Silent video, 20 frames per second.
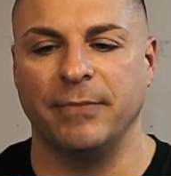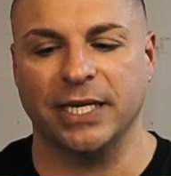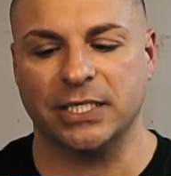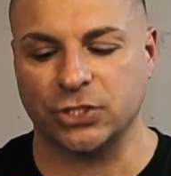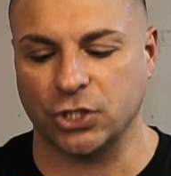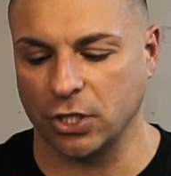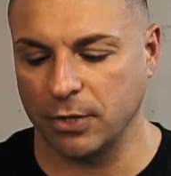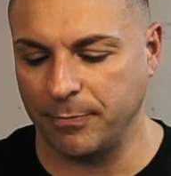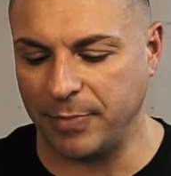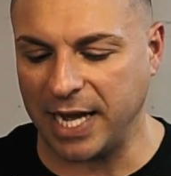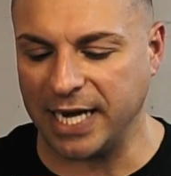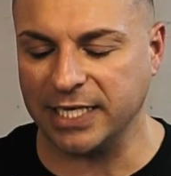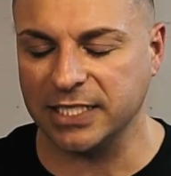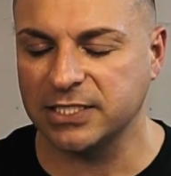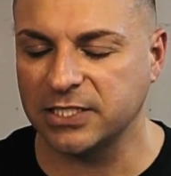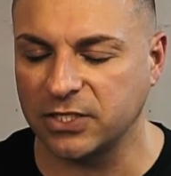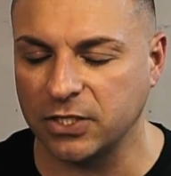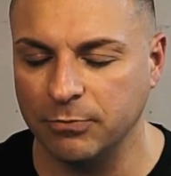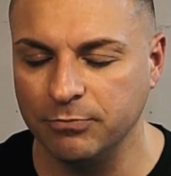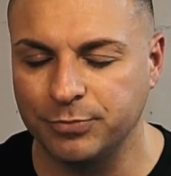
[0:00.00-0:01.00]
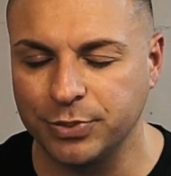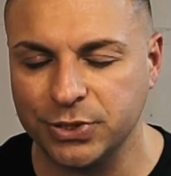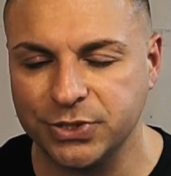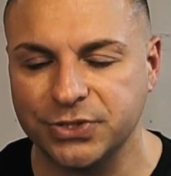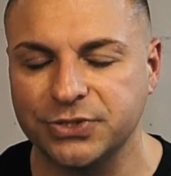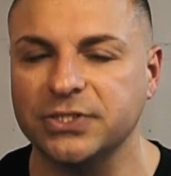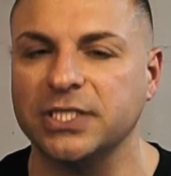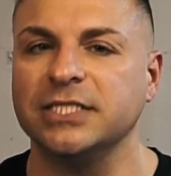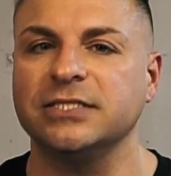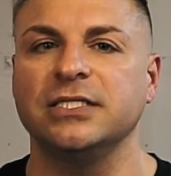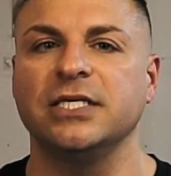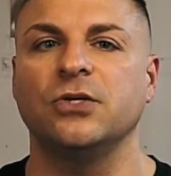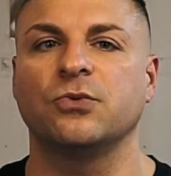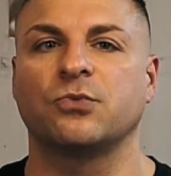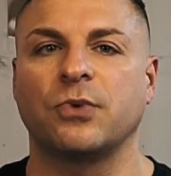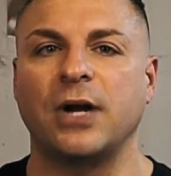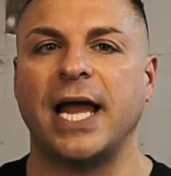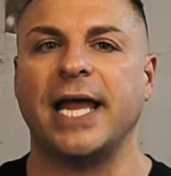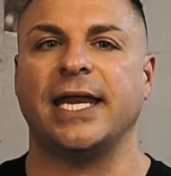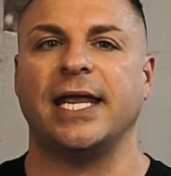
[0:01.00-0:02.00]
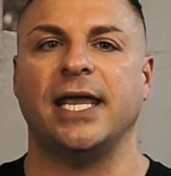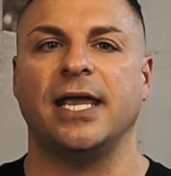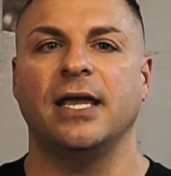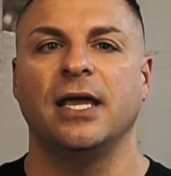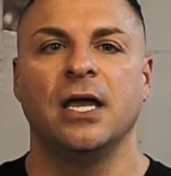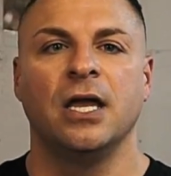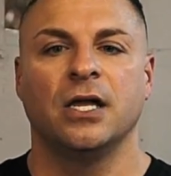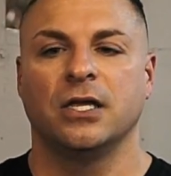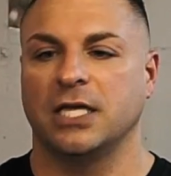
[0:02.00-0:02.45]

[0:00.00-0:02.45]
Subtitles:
Make sure your body's completely ready.